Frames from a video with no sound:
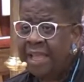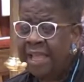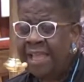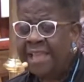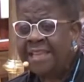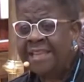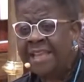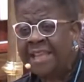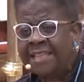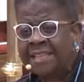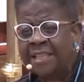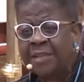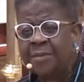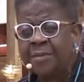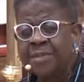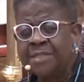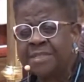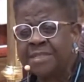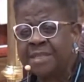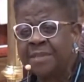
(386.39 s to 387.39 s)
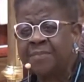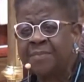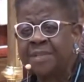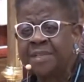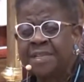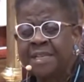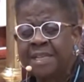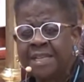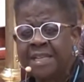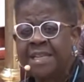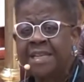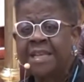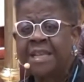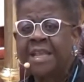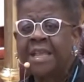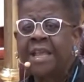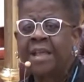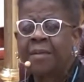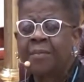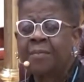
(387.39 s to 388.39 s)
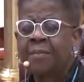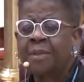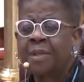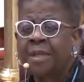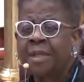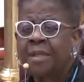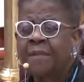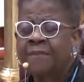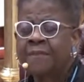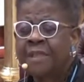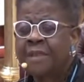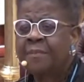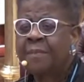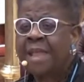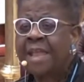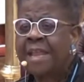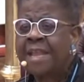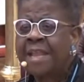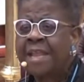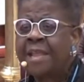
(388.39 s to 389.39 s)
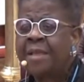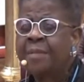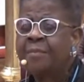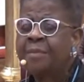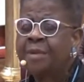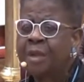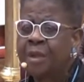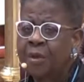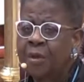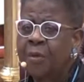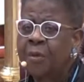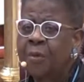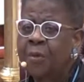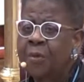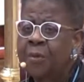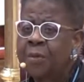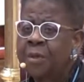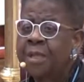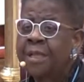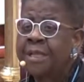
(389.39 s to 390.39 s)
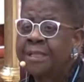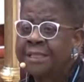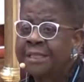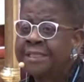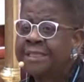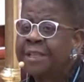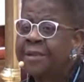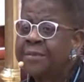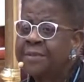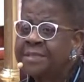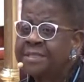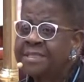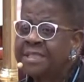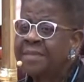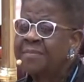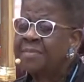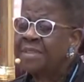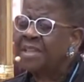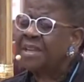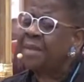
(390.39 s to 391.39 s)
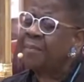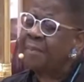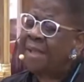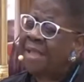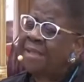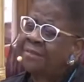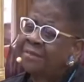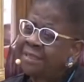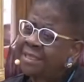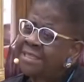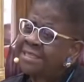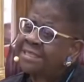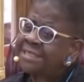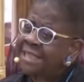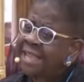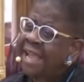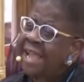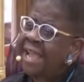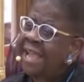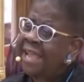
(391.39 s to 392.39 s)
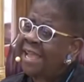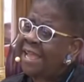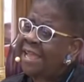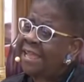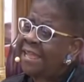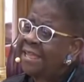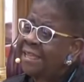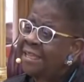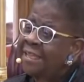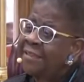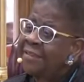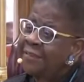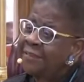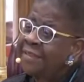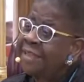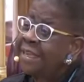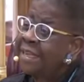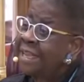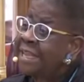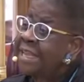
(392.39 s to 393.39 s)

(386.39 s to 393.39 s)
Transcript: And yet there was something in him that made him know that there was something about this guy that